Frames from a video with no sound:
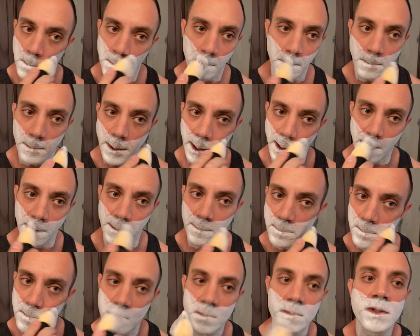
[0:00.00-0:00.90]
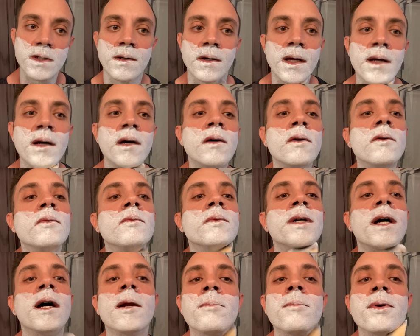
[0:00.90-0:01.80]
Okay, so now we
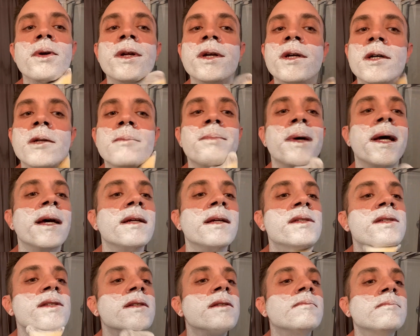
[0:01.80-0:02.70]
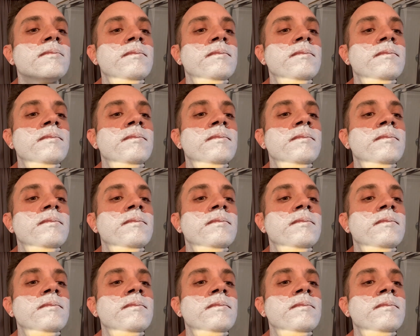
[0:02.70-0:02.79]
got a pretty good base.